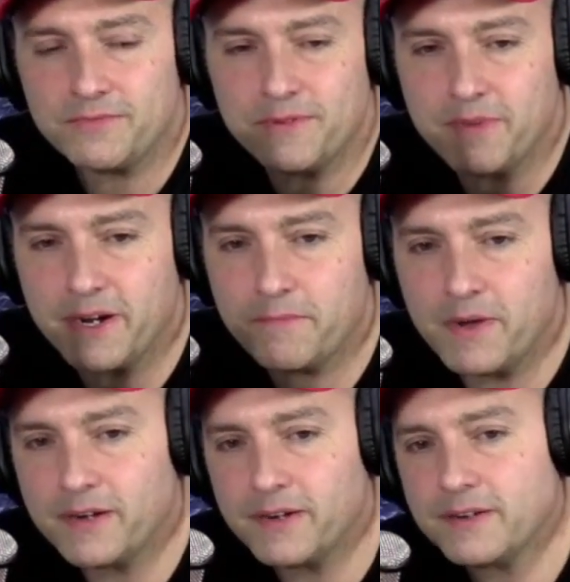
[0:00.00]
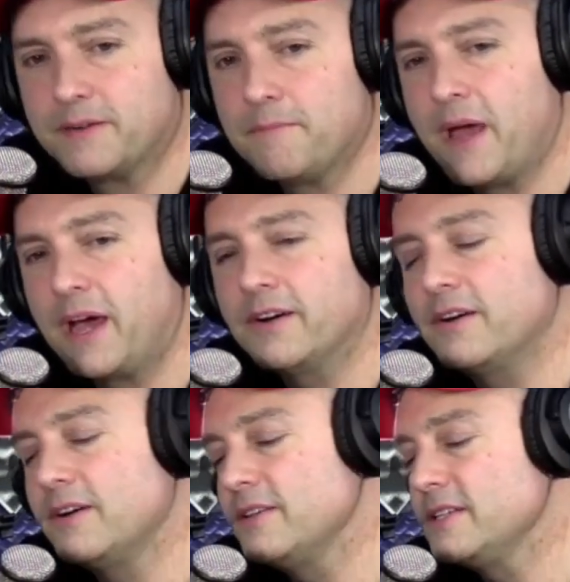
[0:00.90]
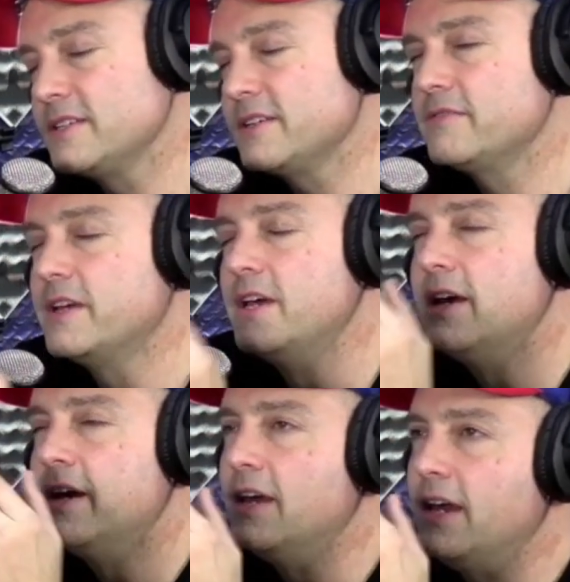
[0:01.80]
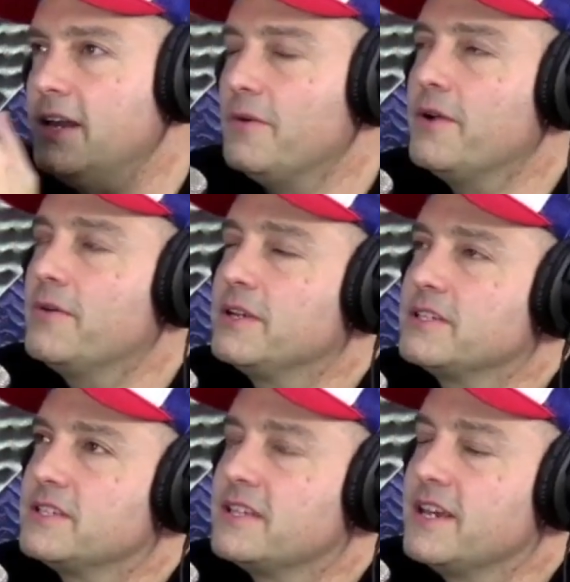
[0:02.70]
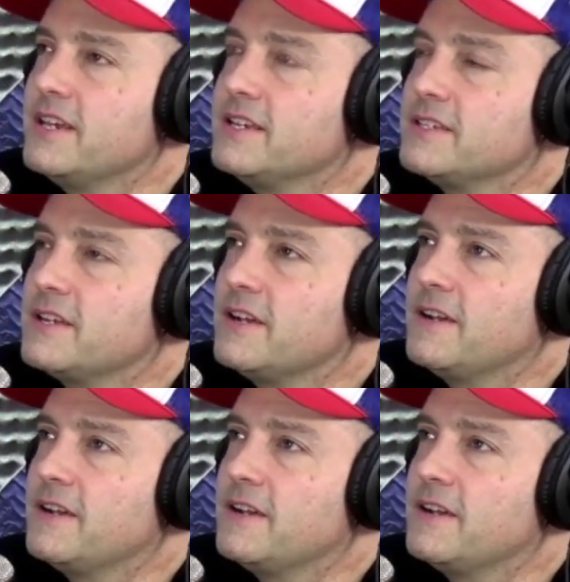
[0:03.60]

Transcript: It'll be bigger, better, and badder, and all that stuff. Anyway, what I was gonna say is,